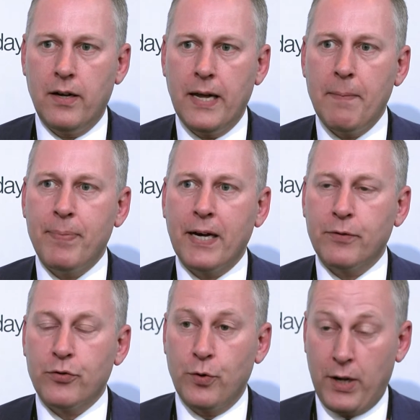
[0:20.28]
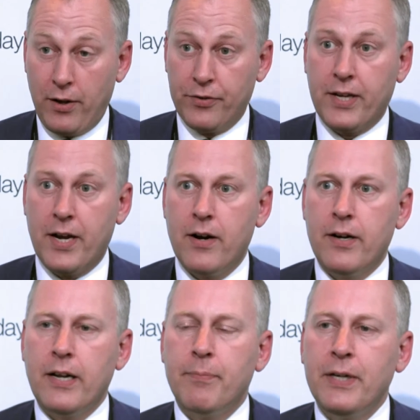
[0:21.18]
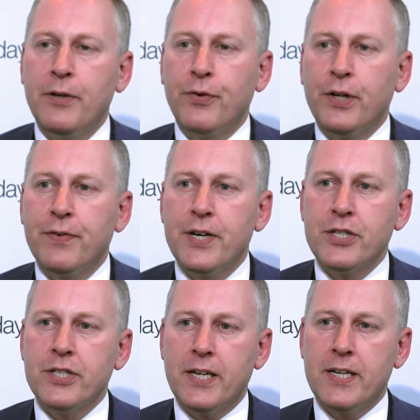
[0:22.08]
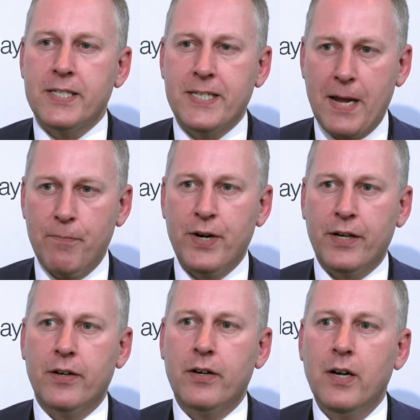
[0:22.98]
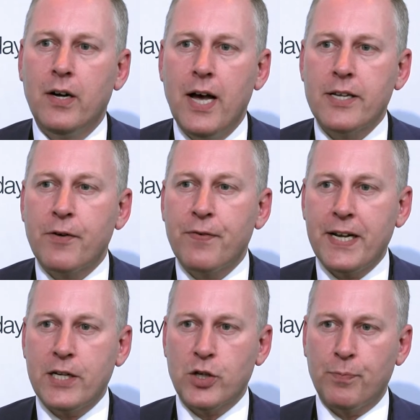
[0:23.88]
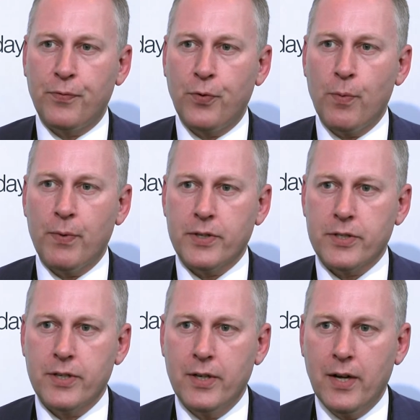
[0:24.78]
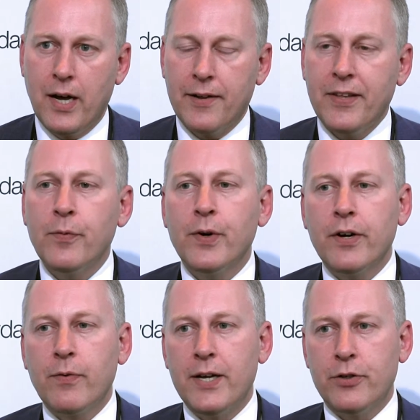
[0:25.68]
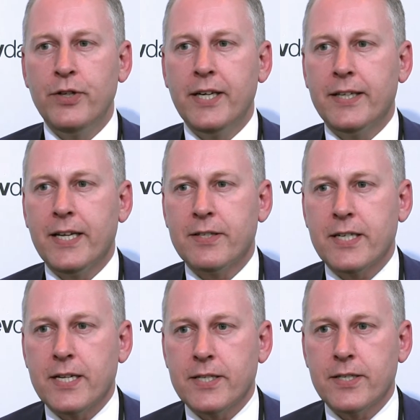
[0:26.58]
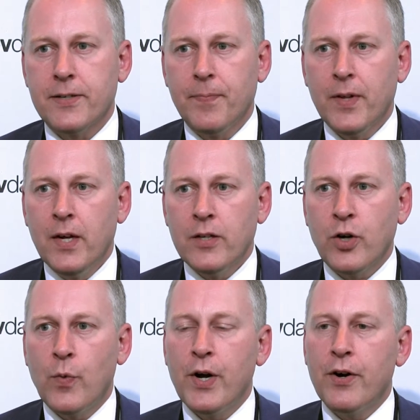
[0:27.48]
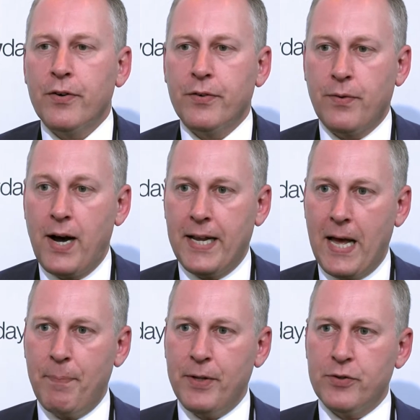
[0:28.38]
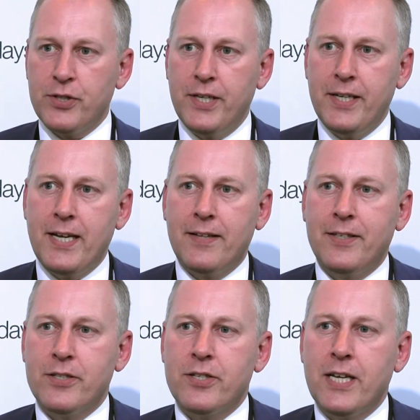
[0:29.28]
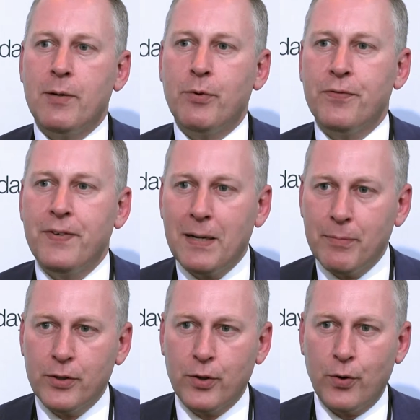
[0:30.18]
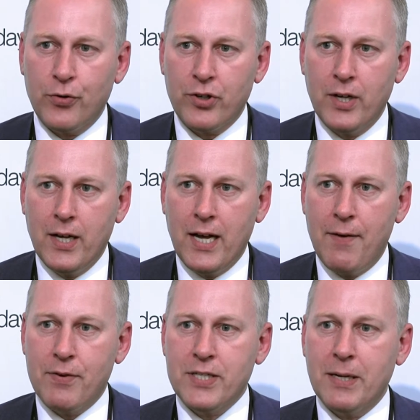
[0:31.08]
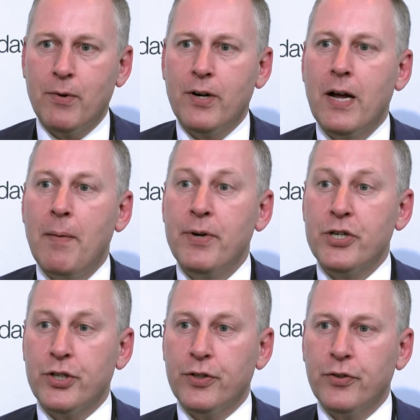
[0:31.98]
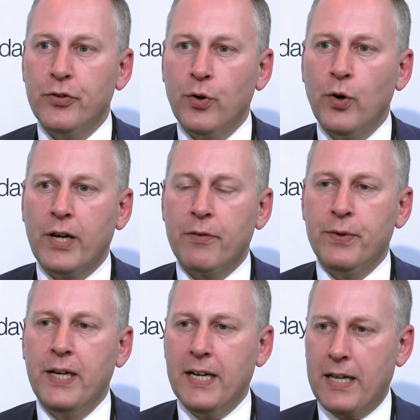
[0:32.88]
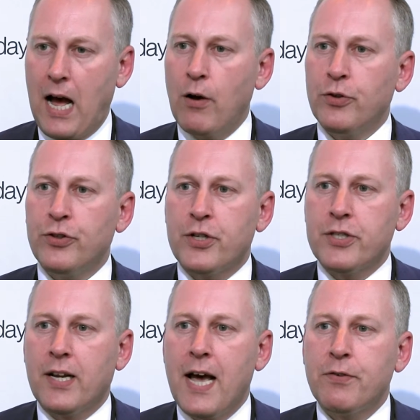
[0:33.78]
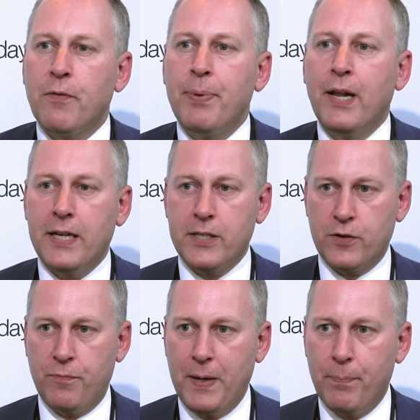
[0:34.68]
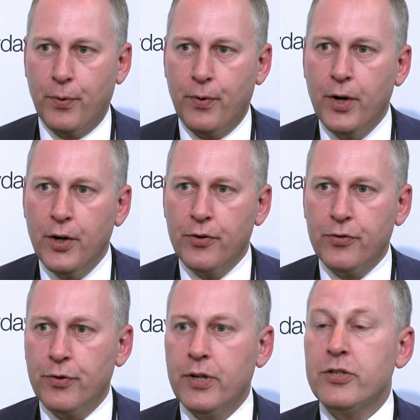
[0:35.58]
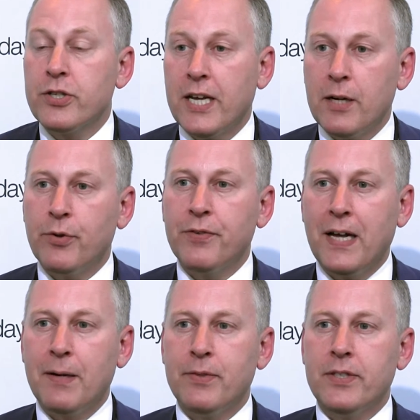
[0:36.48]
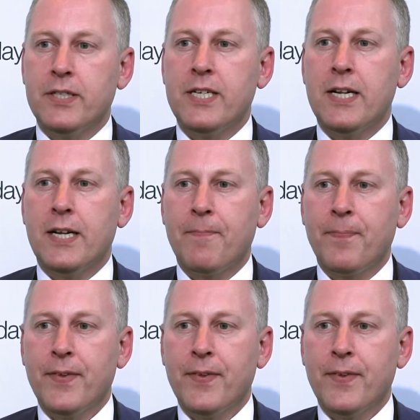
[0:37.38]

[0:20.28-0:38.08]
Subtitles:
impact through healthcare and meaningful innovations in the same rigor as our financial performance. And I think we are quite unique in that sense. So we are quite happy to see that the Sustainable Development Goals have a similar ambition to look at how to touch the lives of billions of people through the Sustainable Development Agenda.